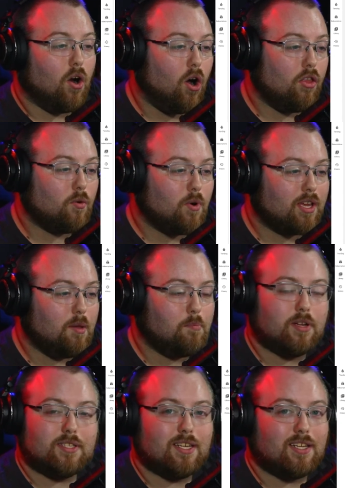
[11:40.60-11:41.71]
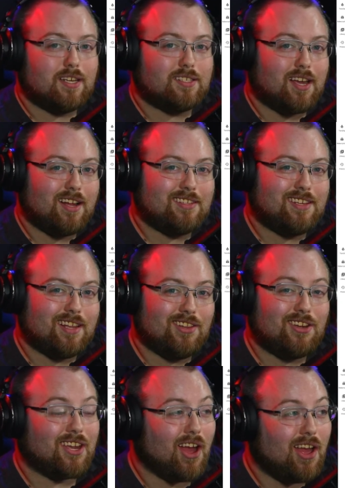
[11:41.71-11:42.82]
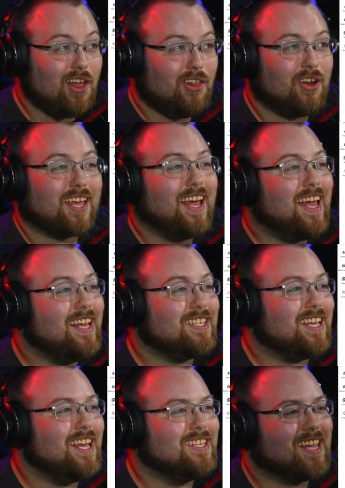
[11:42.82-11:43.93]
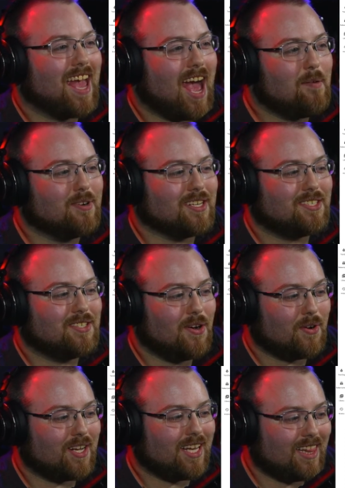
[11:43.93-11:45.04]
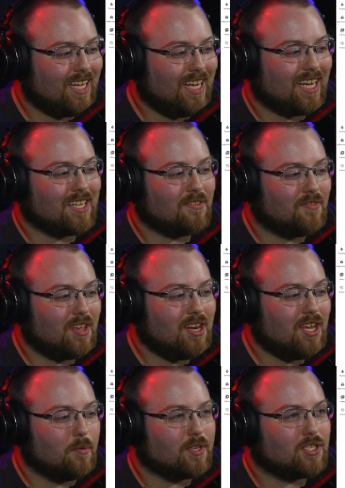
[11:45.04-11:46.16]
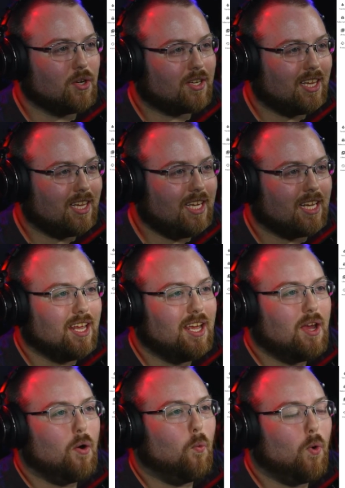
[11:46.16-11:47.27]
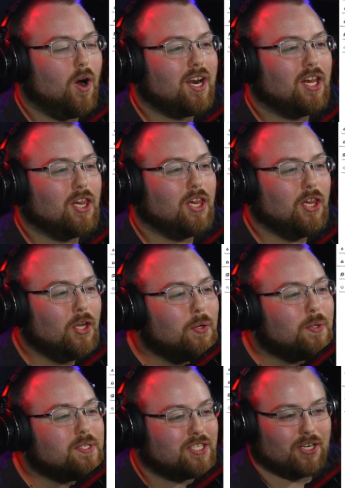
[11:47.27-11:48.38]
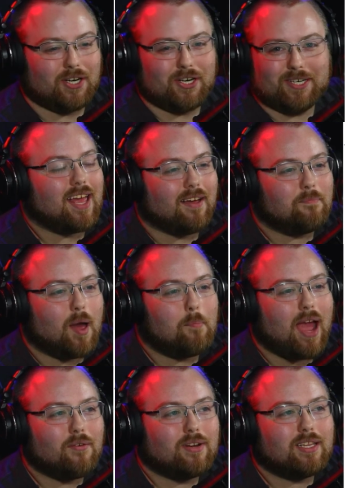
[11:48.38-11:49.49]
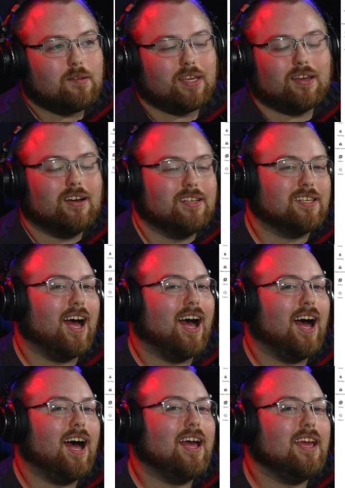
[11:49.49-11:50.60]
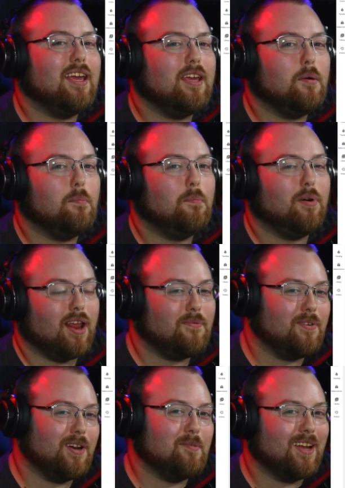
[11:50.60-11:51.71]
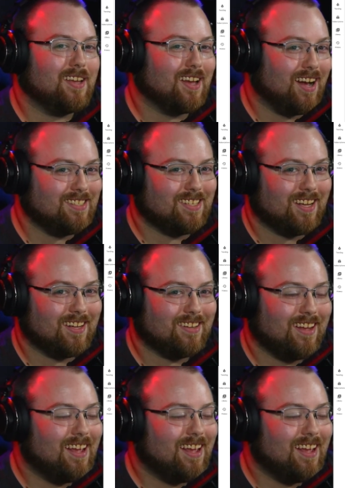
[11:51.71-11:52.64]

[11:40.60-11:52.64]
all the work he puts into his content. Look, his camera is so clean. The video is so clean. What a loser. Yeah, apparently because I put effort into my content,